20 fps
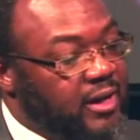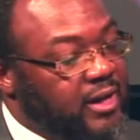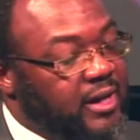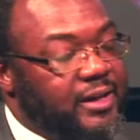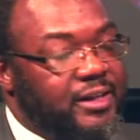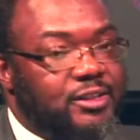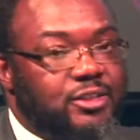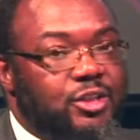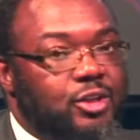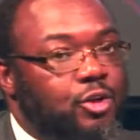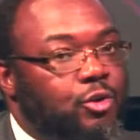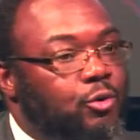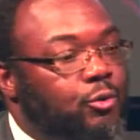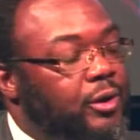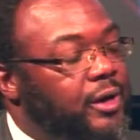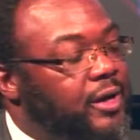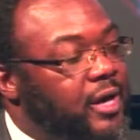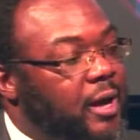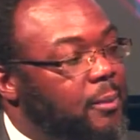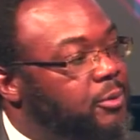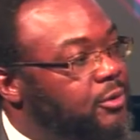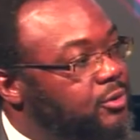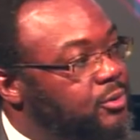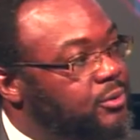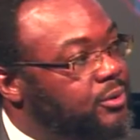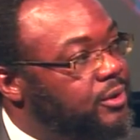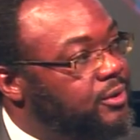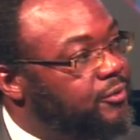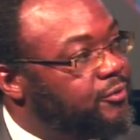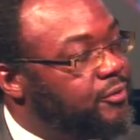and it's a great
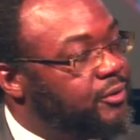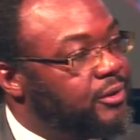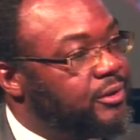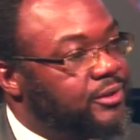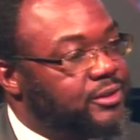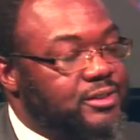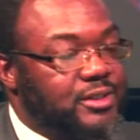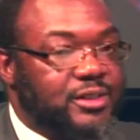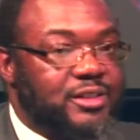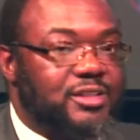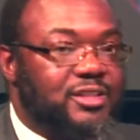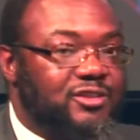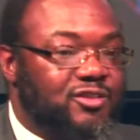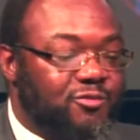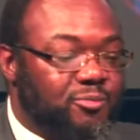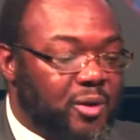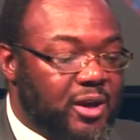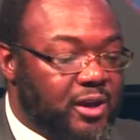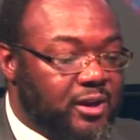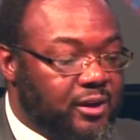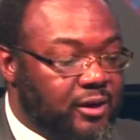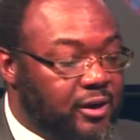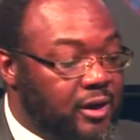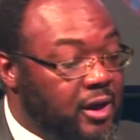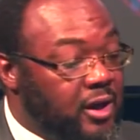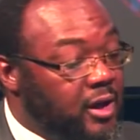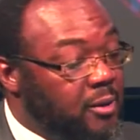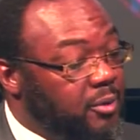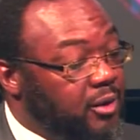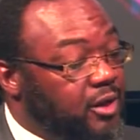opportunity for the citizens of Baker,
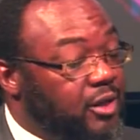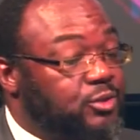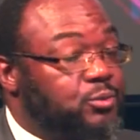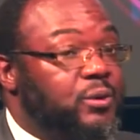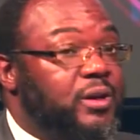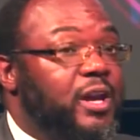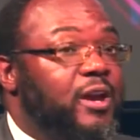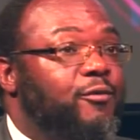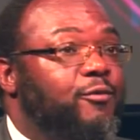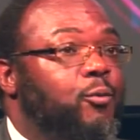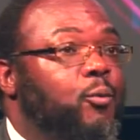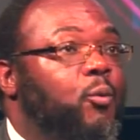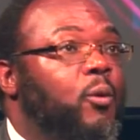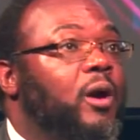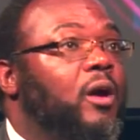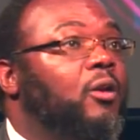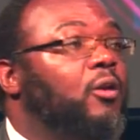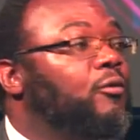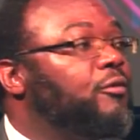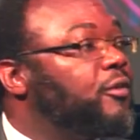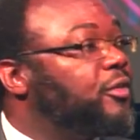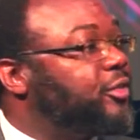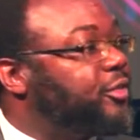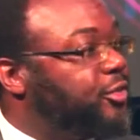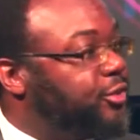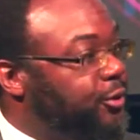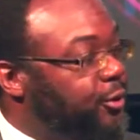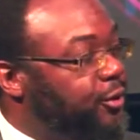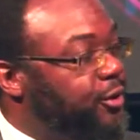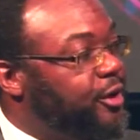because we have well over
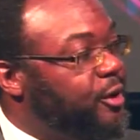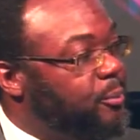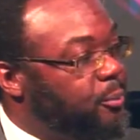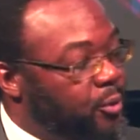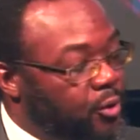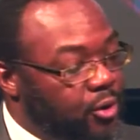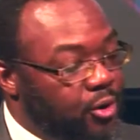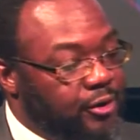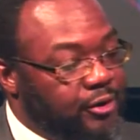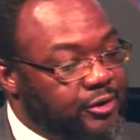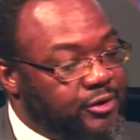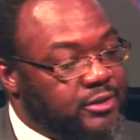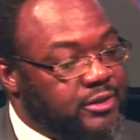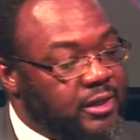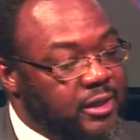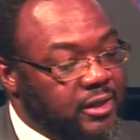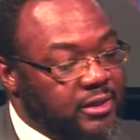30 partners